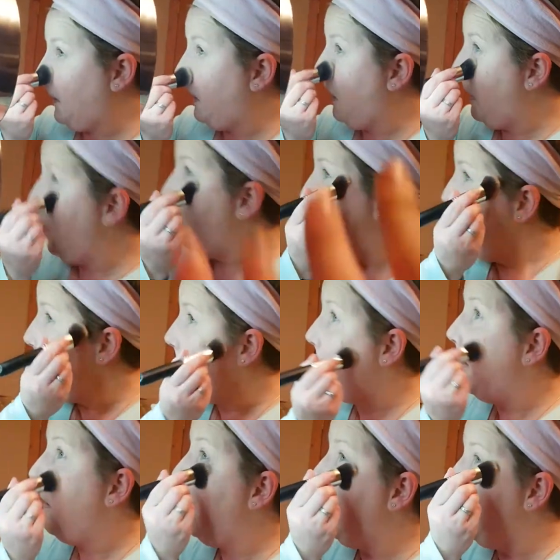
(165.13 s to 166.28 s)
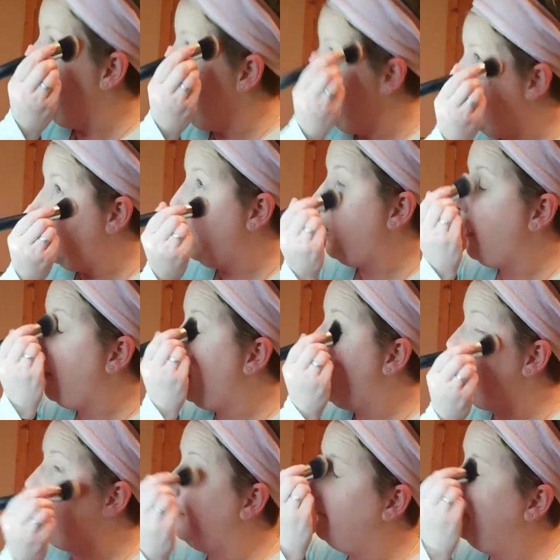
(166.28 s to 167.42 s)
How's it going? I have my own YouTube
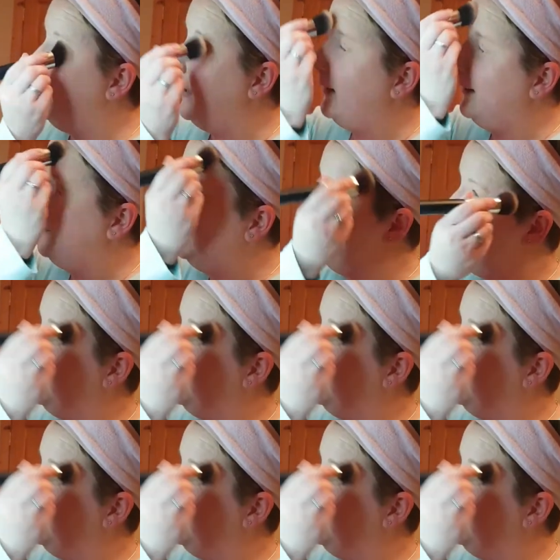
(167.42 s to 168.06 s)
channel. Megan?